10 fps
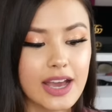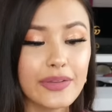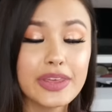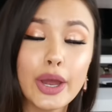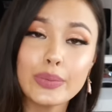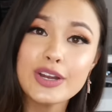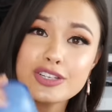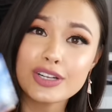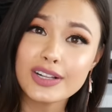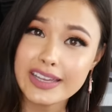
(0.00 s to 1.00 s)
Now, the
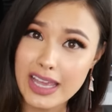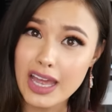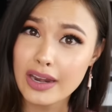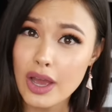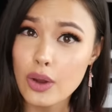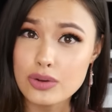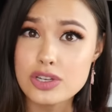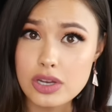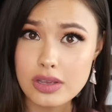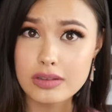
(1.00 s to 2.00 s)
original, again,
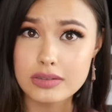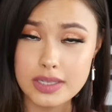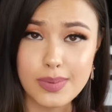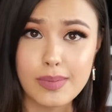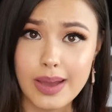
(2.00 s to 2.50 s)
OG sleeping